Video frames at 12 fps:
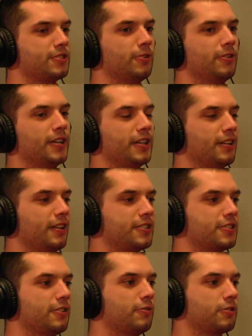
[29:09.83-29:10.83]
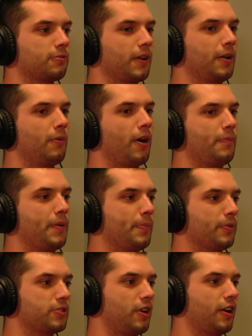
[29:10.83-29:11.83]
tuning in to listen to 3 white
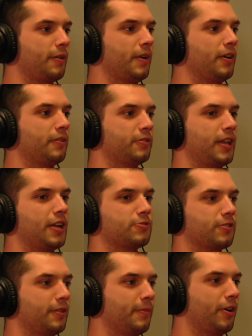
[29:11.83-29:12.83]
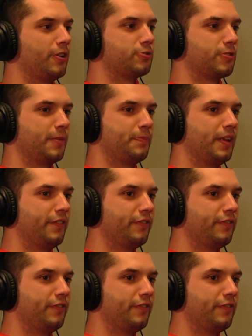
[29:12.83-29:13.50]
people talk about Kendrick Lamar and Drake beef?